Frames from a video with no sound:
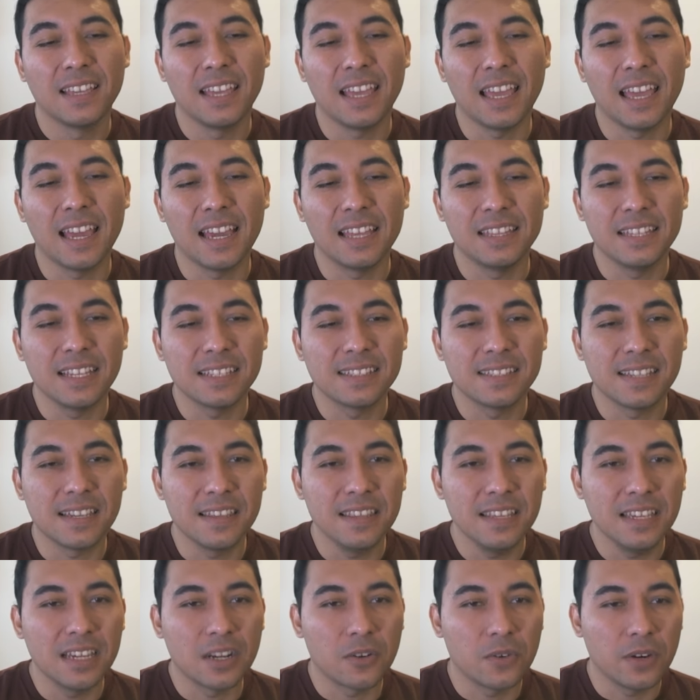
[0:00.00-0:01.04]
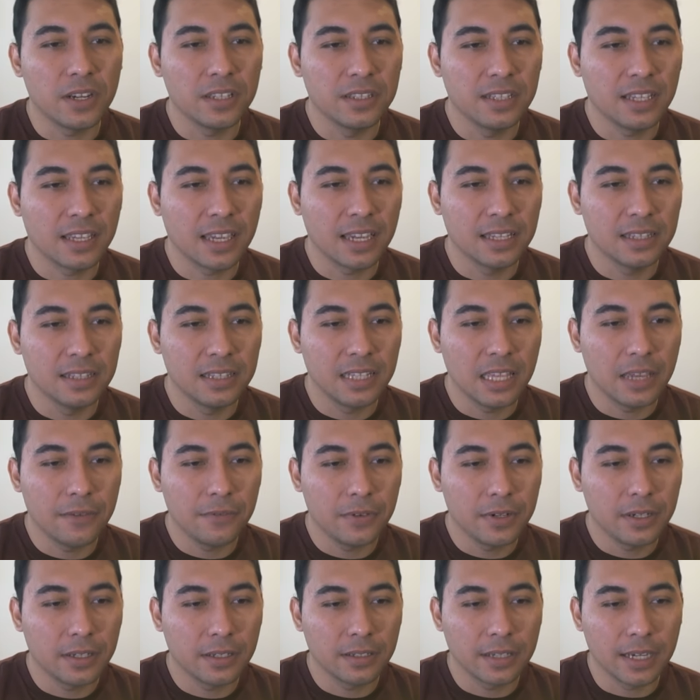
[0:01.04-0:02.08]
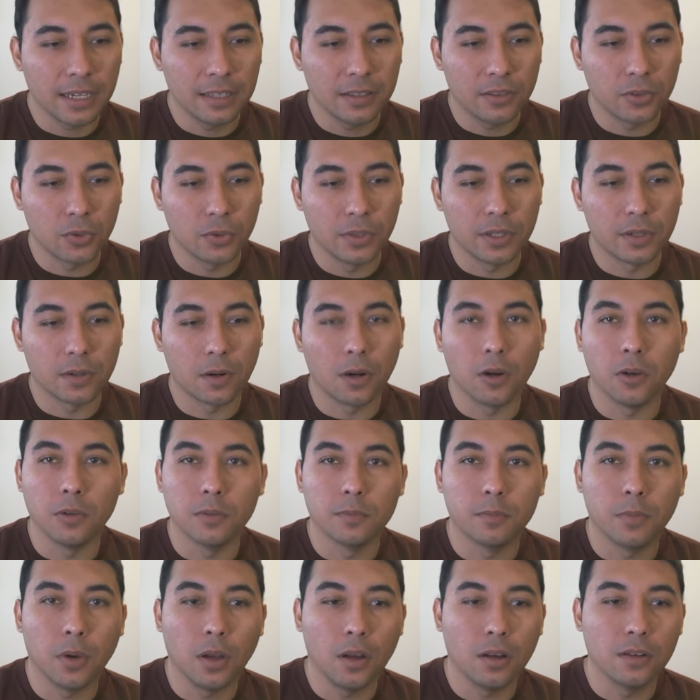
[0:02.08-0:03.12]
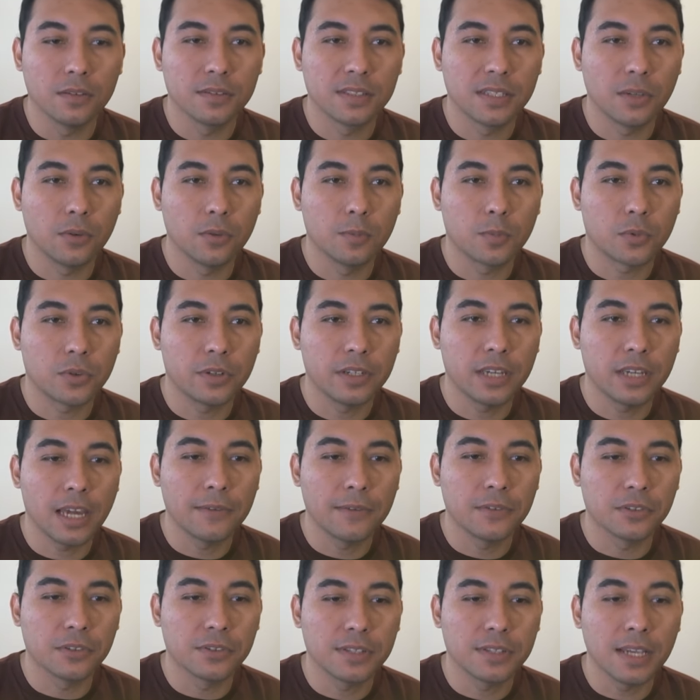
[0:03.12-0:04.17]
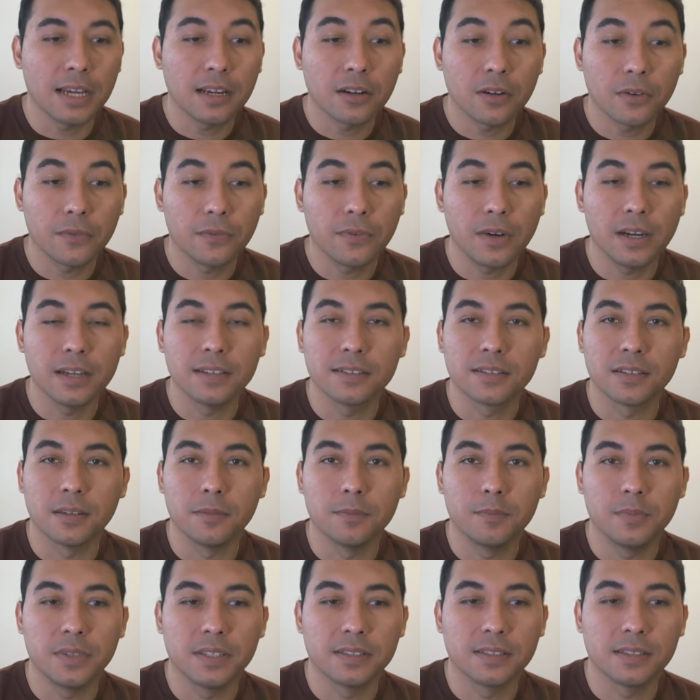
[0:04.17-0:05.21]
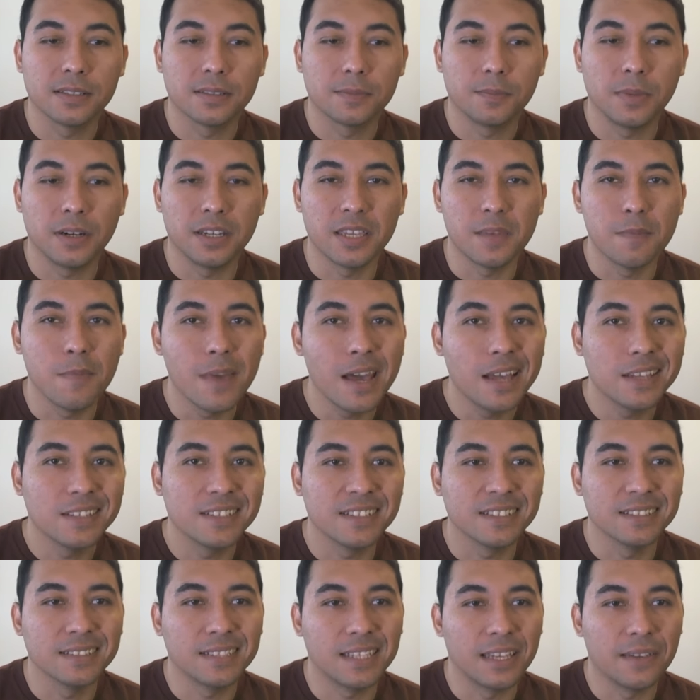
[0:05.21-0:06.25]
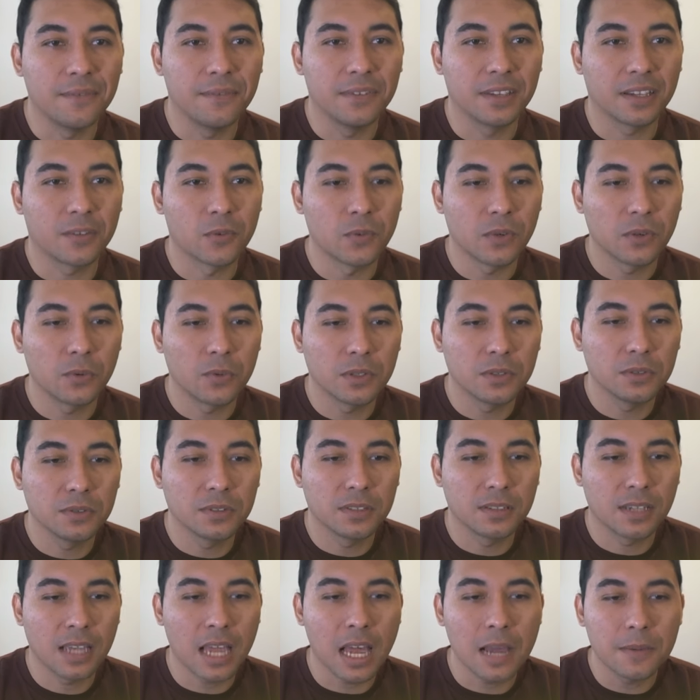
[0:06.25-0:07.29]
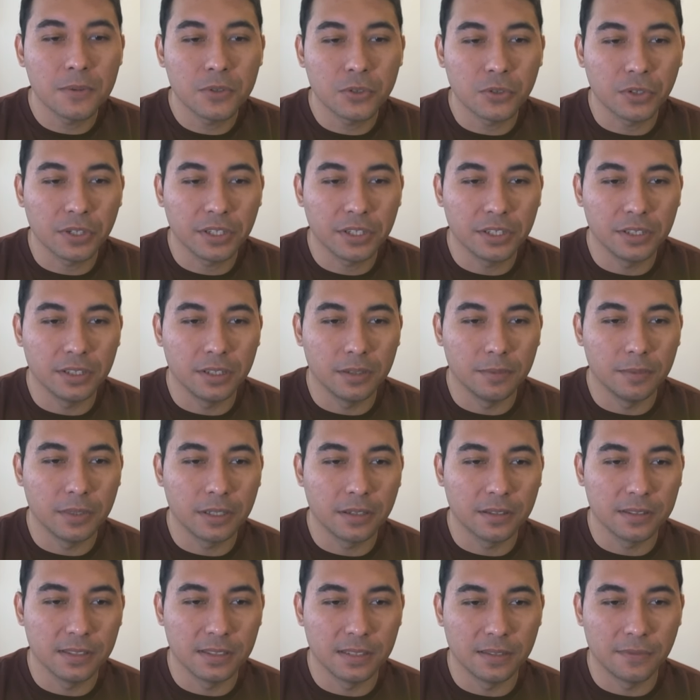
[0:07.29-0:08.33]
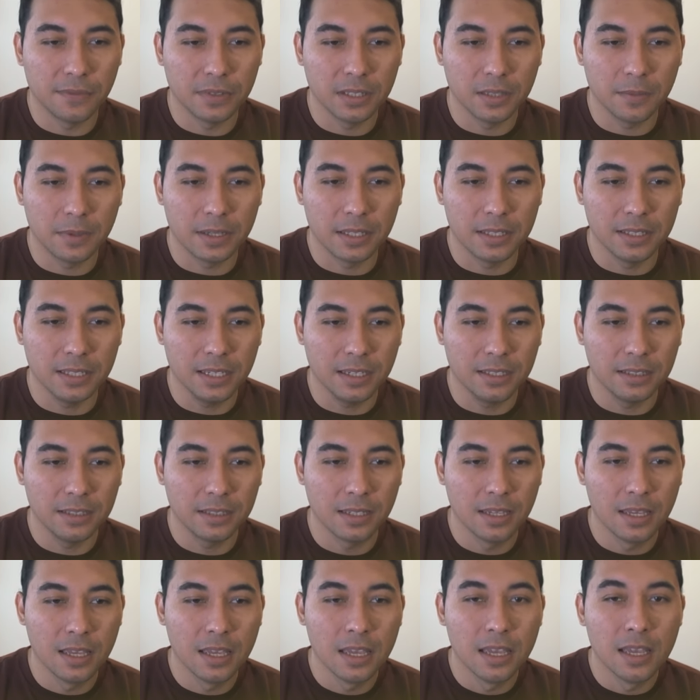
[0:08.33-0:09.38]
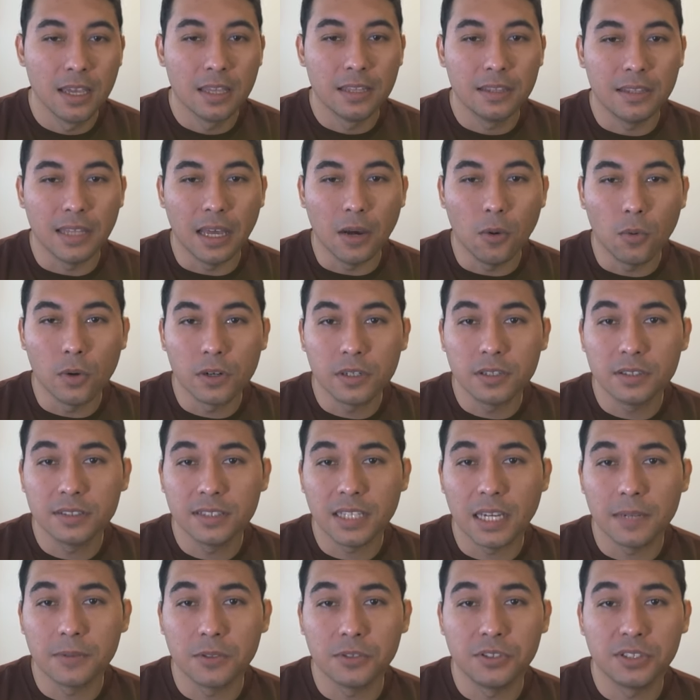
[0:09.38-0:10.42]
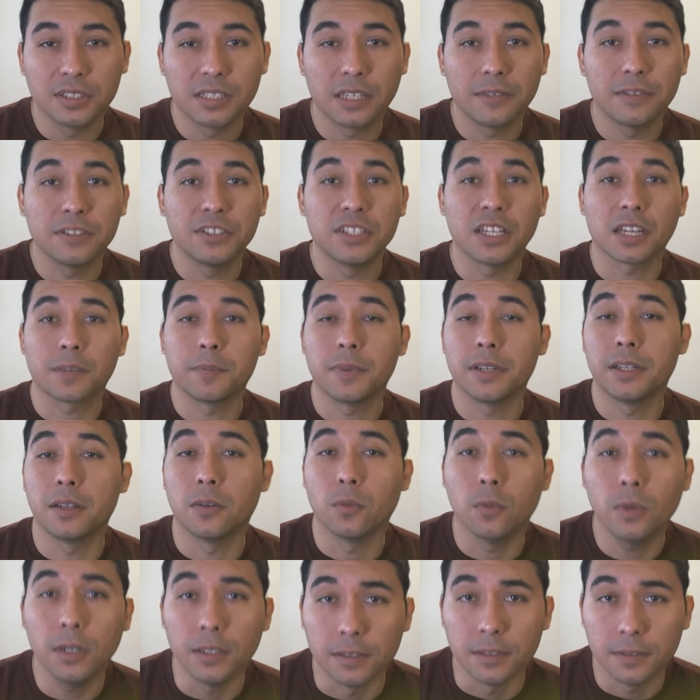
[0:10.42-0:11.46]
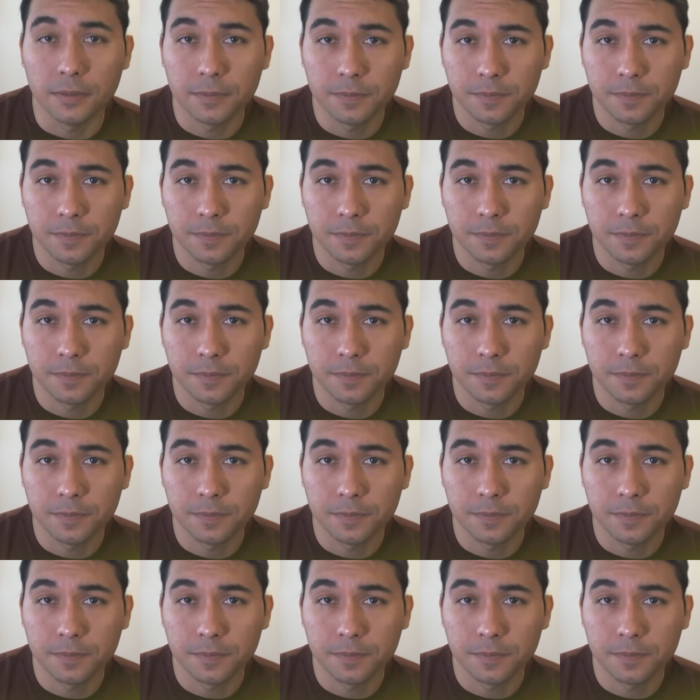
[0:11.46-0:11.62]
And that's the idea, right? They can never get through their own pawns. They would probably have to sacrifice some pieces, but imagine if the rook were to capture here because it's defended by the knight, now we're in time to just give a checkmate in one